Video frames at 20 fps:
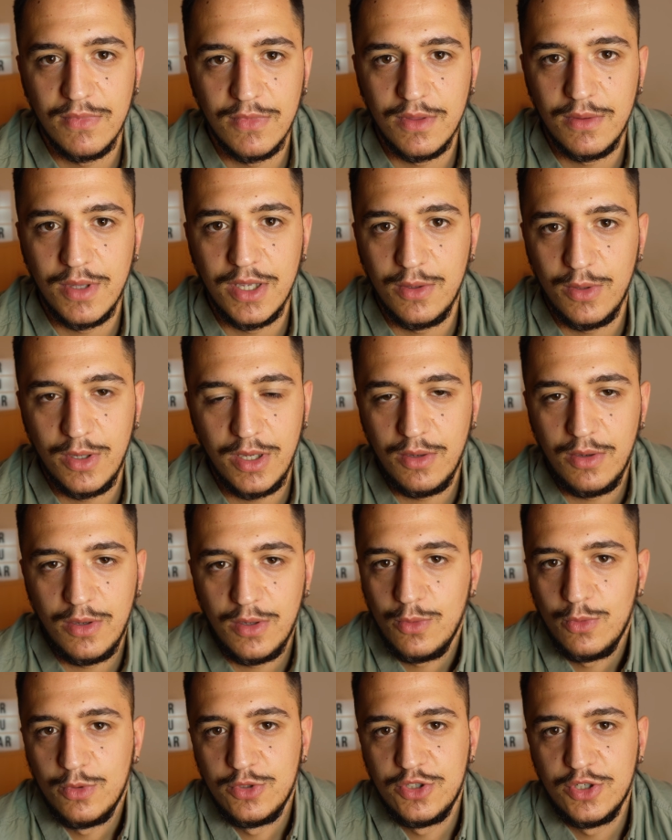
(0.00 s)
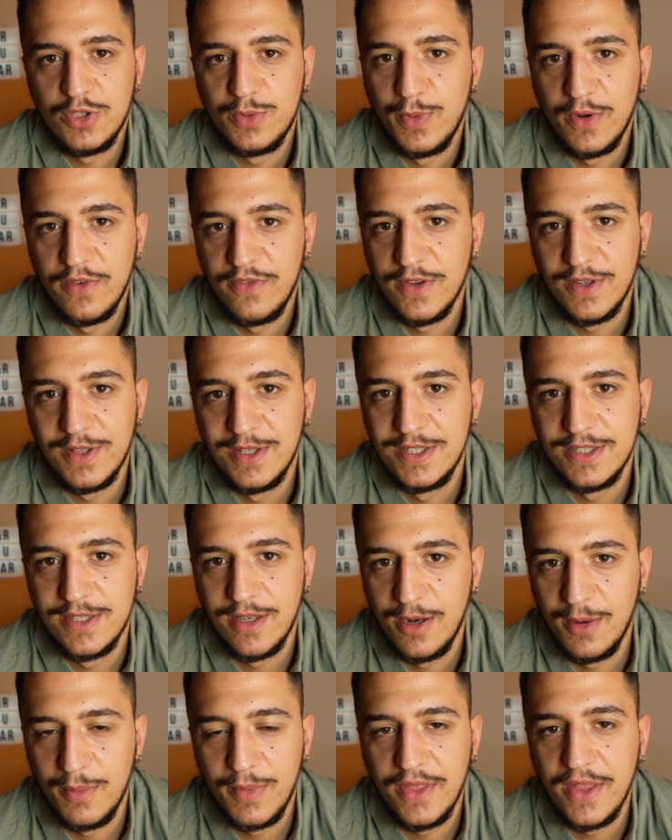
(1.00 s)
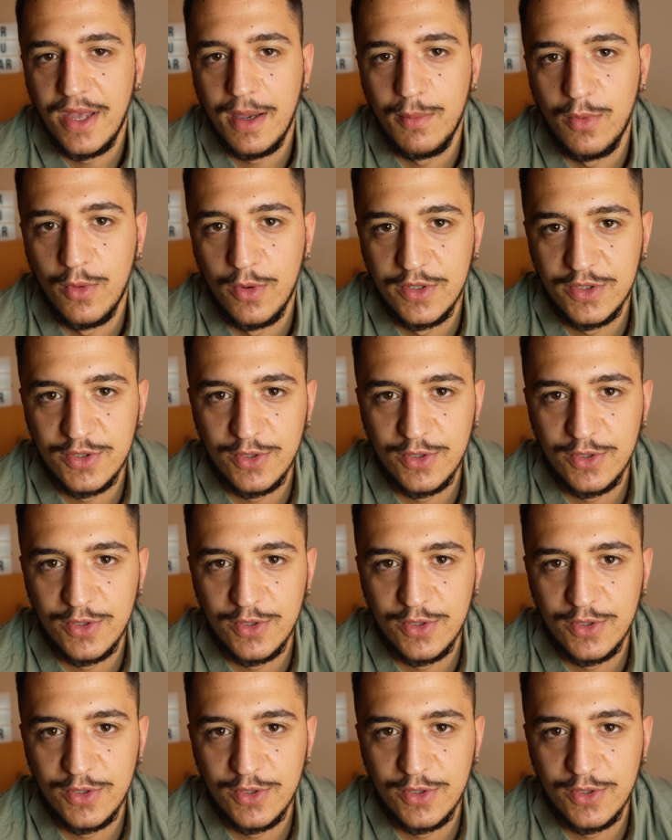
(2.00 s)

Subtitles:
it was just perfectly set up at that point.